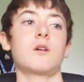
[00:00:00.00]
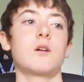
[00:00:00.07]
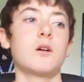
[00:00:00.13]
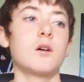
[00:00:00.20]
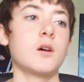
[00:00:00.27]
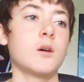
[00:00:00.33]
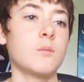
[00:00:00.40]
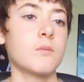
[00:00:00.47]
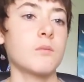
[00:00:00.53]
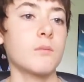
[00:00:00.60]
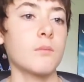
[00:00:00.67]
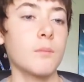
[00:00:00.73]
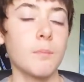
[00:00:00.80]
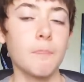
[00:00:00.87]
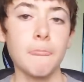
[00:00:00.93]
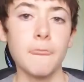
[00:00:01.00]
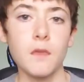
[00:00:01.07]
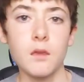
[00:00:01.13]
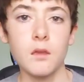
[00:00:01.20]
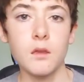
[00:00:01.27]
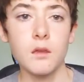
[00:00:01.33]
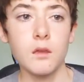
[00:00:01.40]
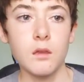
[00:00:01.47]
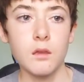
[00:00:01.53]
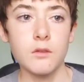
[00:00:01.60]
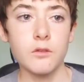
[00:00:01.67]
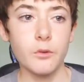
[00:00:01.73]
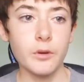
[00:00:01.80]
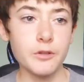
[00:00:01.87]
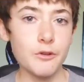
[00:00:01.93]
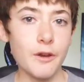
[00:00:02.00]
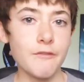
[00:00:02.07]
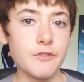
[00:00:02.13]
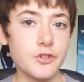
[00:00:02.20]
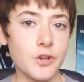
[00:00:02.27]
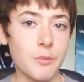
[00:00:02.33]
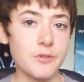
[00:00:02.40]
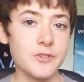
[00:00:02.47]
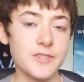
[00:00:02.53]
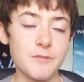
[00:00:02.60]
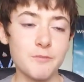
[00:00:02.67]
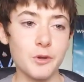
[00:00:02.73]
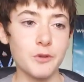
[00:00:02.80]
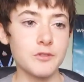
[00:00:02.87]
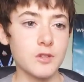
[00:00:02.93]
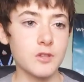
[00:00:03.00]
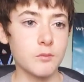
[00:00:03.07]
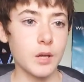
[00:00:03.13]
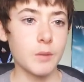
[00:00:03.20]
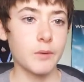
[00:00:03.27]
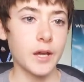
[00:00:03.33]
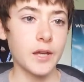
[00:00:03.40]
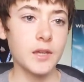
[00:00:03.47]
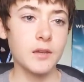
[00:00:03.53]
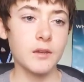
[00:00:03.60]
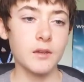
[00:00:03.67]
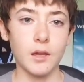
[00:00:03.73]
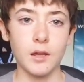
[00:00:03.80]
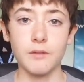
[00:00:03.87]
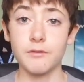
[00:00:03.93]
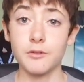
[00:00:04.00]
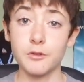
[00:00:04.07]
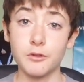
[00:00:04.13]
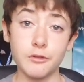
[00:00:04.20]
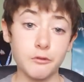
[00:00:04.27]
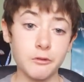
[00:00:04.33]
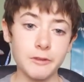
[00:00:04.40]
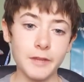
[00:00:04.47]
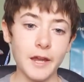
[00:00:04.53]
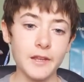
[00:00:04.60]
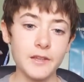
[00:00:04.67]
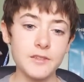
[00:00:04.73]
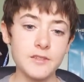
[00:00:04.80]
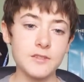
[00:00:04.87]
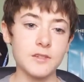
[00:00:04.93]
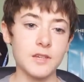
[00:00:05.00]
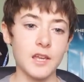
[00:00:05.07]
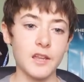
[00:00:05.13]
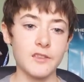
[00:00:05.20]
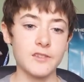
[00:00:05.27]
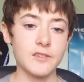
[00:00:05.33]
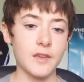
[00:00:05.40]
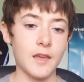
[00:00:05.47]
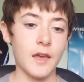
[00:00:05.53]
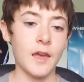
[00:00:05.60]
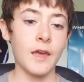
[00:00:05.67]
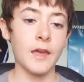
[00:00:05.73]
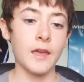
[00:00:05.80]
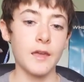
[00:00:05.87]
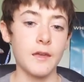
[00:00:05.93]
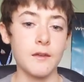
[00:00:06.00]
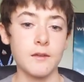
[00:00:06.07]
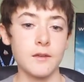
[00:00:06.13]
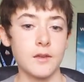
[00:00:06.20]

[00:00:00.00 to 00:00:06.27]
So I do have a drop receipt post on my bike, and if you don't know what that is, it's a